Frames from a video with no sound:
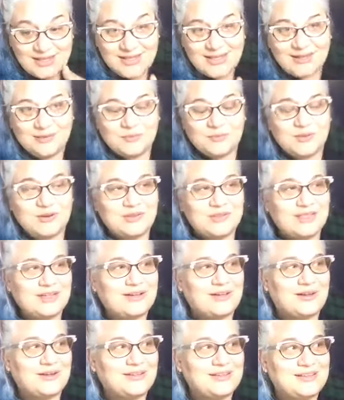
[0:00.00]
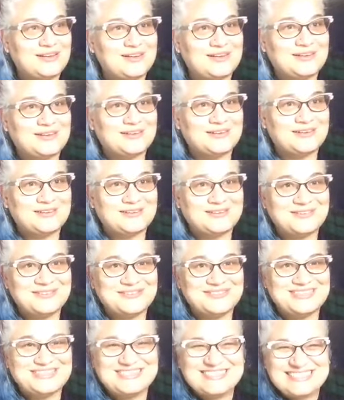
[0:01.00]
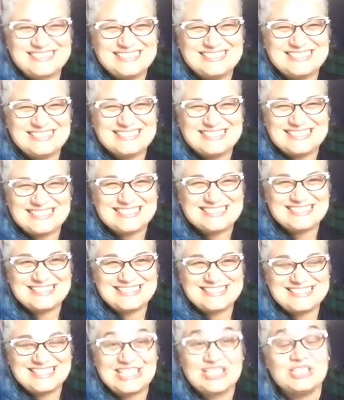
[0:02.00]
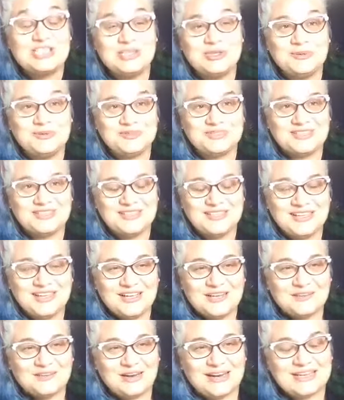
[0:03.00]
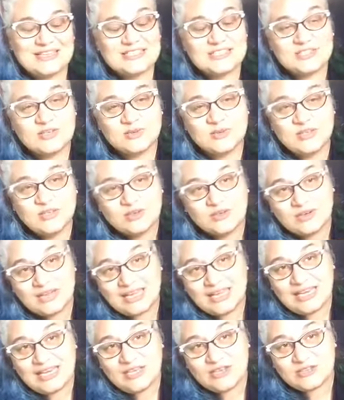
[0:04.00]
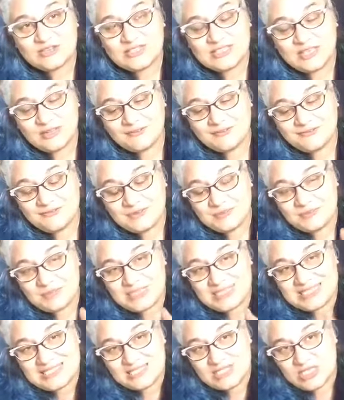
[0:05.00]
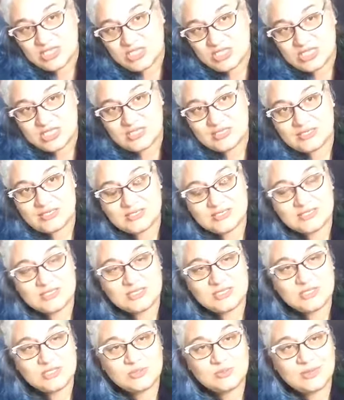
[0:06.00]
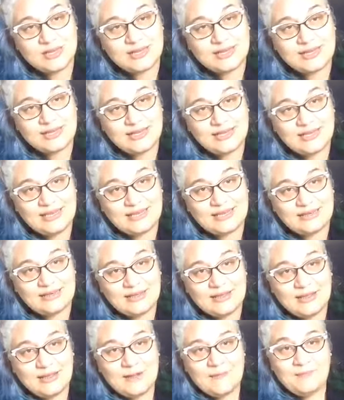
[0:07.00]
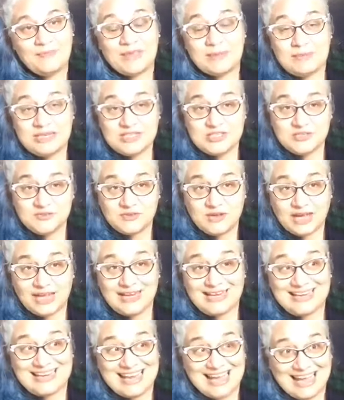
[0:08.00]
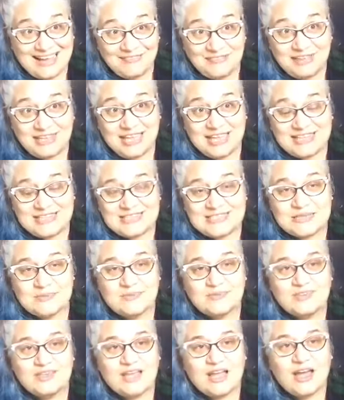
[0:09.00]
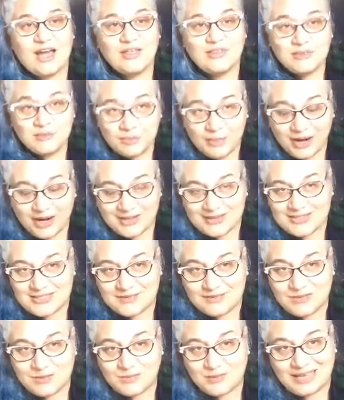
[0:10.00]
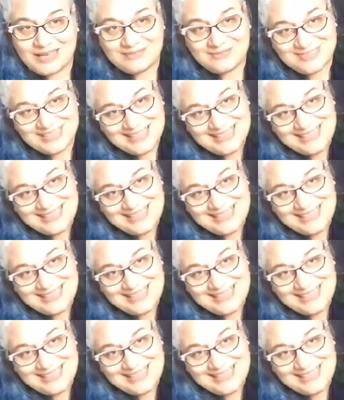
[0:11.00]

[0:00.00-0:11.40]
what do they call it? Oh, the chute, right? So you're getting yourself positioned and situated in. That means you've got to navigate some of the other parts of the wave to